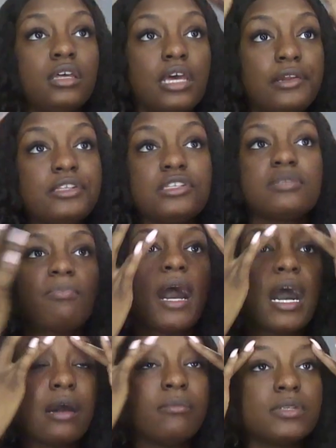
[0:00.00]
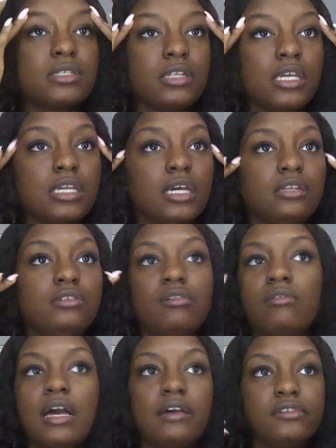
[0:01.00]
And it just pops. Like, I
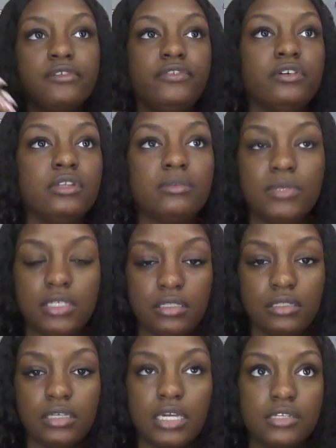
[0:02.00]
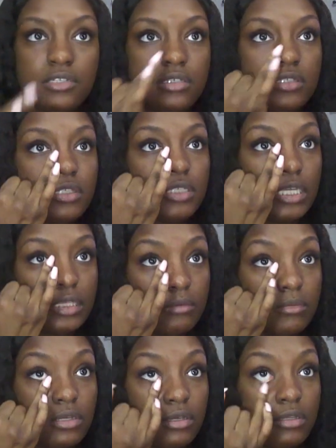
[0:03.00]
don't have to fill them in. I just get
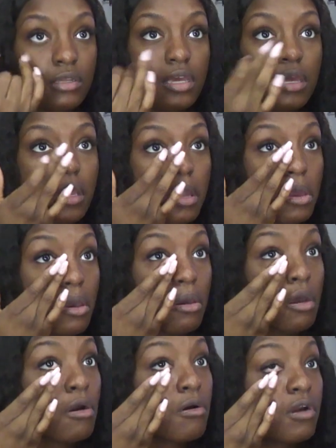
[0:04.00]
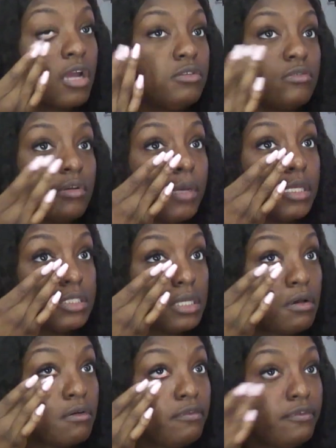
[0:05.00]
them done. Or I do it
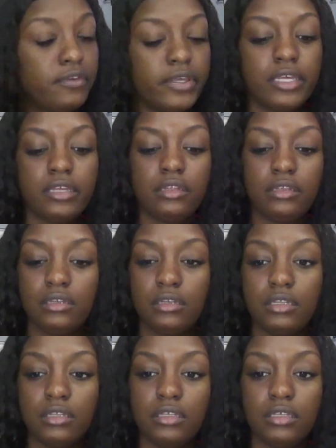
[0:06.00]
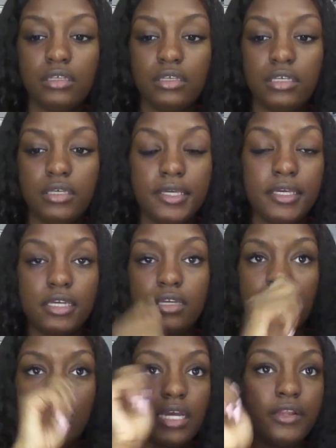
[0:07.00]
myself and
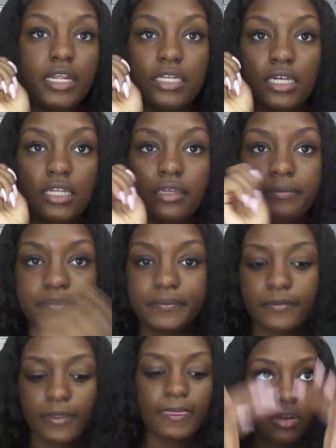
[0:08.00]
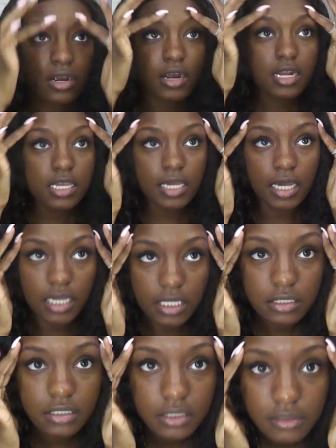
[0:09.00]
then I dye them. Already
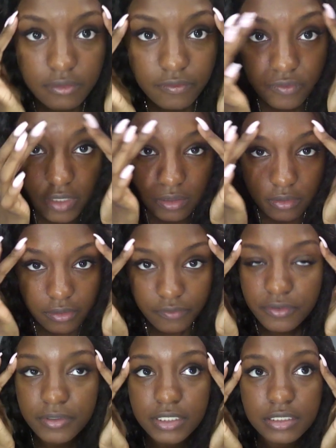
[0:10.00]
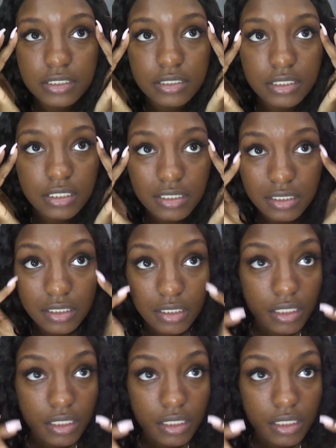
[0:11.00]
kind of, I don't know if you can see,